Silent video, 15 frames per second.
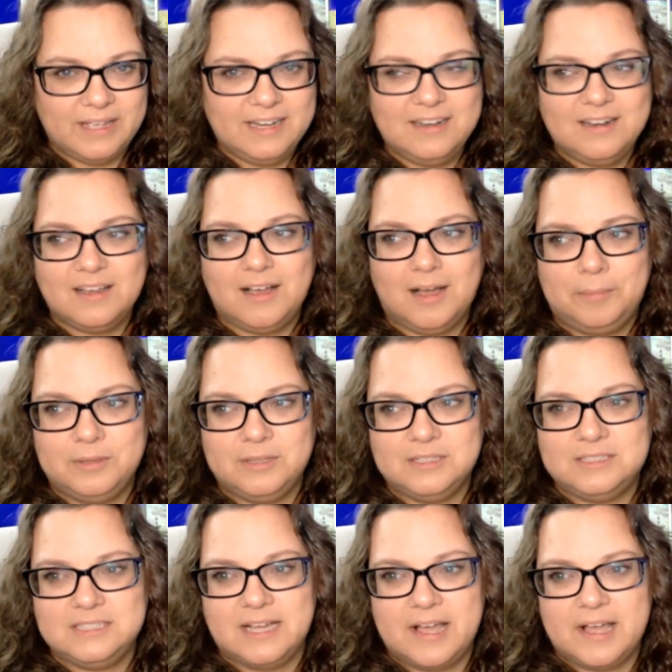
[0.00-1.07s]
it a couple
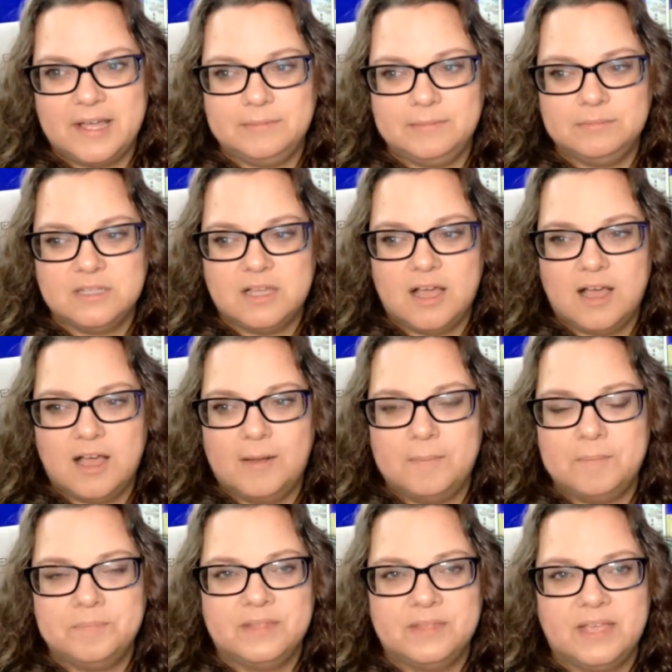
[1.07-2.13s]
of times,
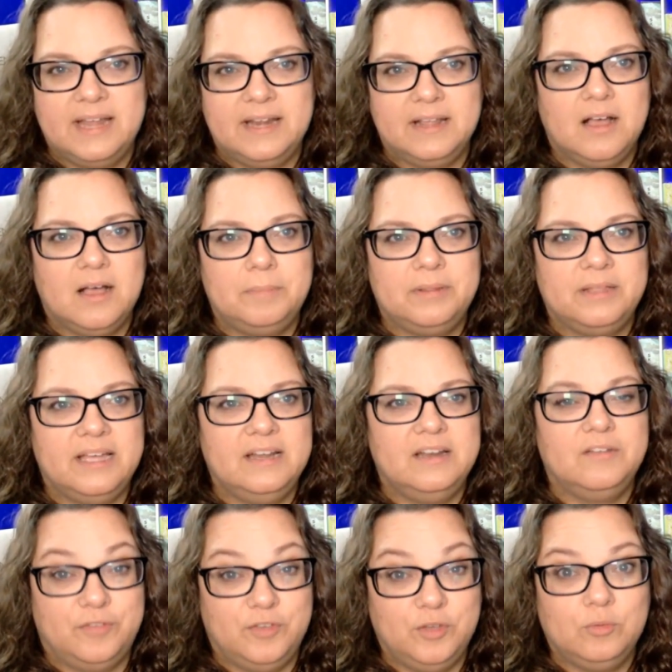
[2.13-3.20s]
and it got played
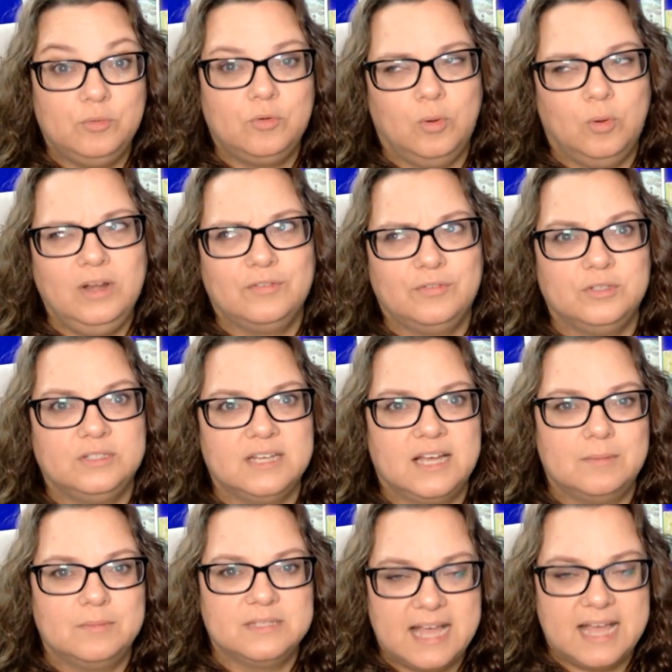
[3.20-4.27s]
quite a few
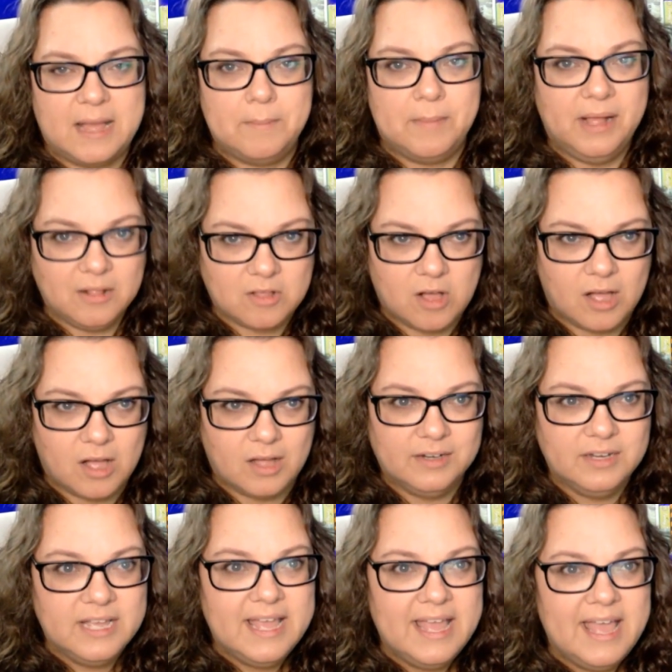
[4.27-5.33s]
times at MelCon,
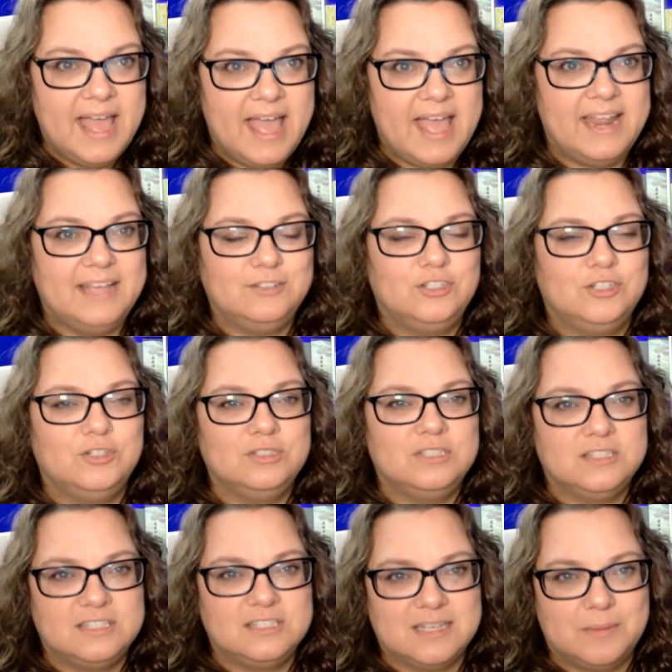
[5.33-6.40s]
and I introduced
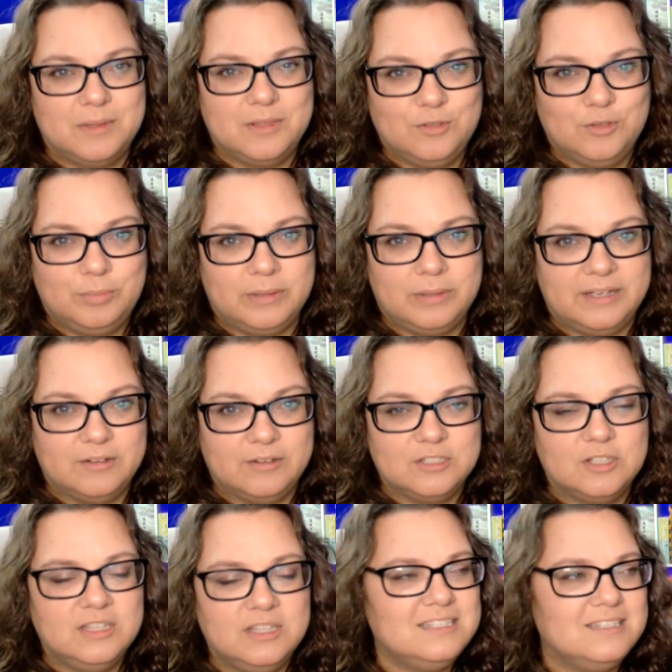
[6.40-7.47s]
it to some of the new players. So
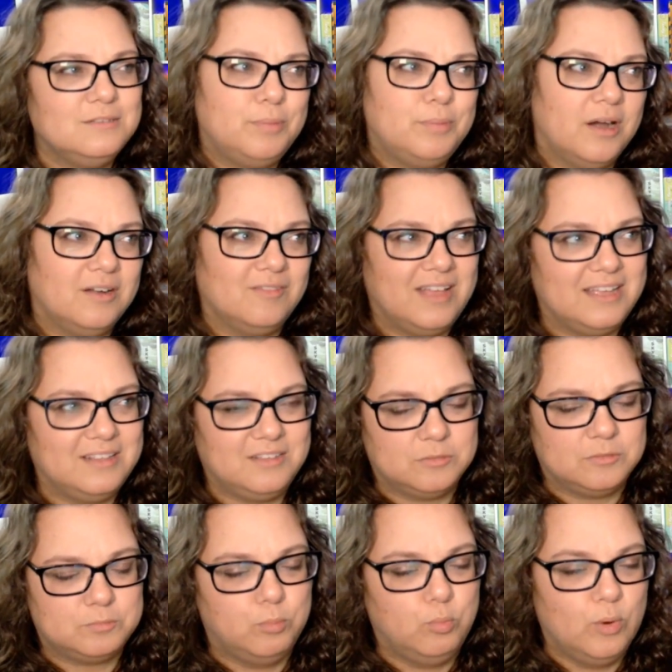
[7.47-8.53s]
this is part of like the
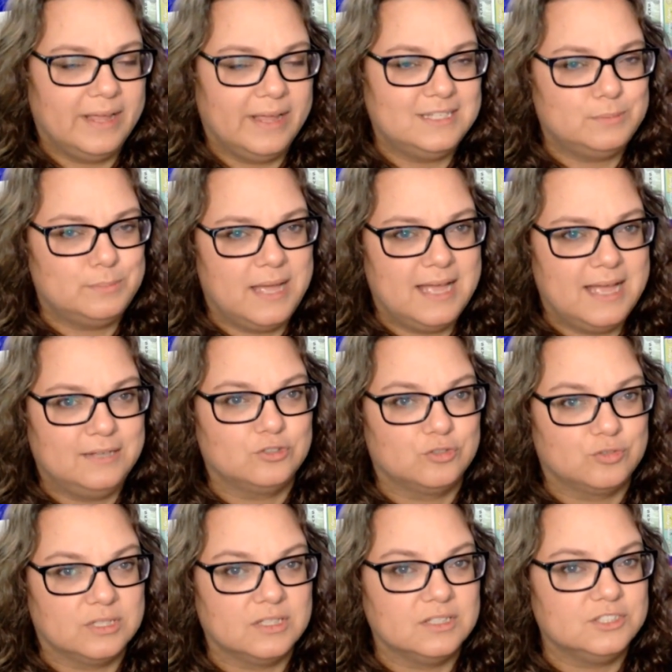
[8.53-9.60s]
Wingspan
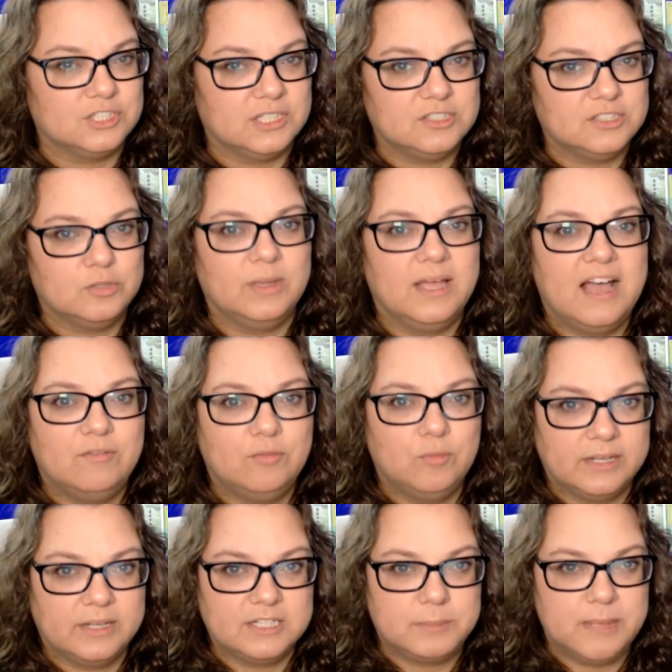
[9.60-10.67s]
trilogy. So we have
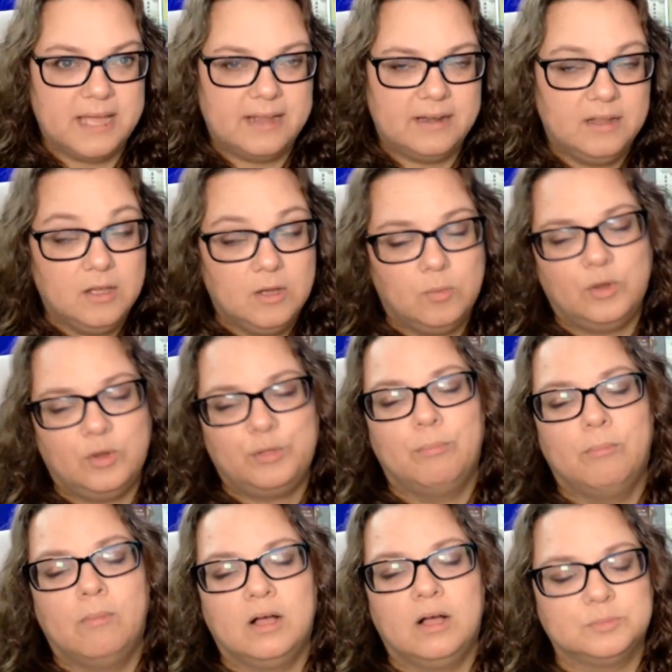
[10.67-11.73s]
Wingspan with
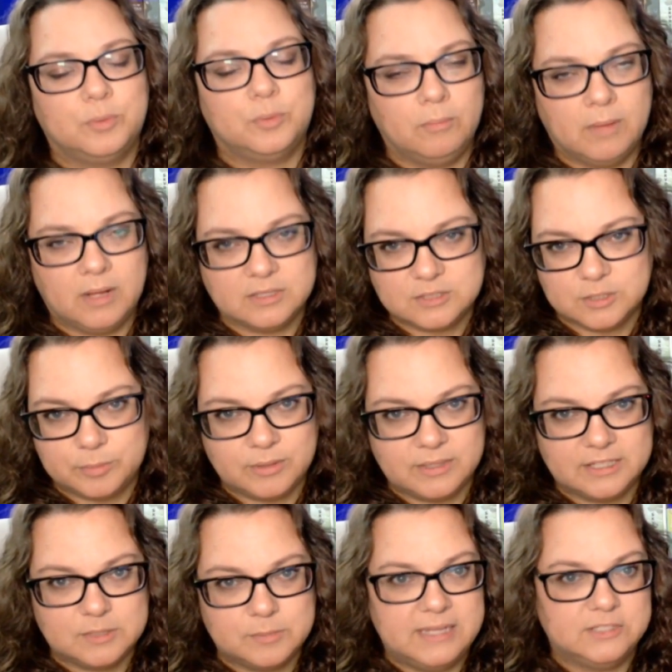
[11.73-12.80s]
multiple
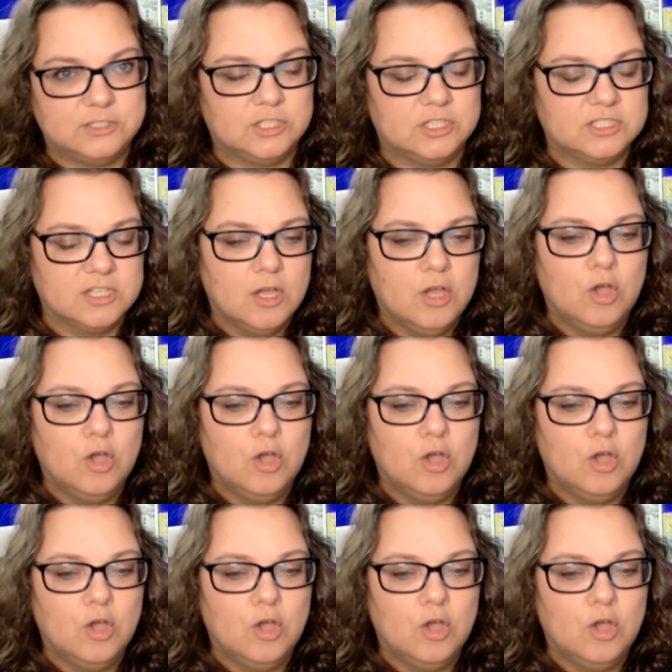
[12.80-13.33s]
expansions.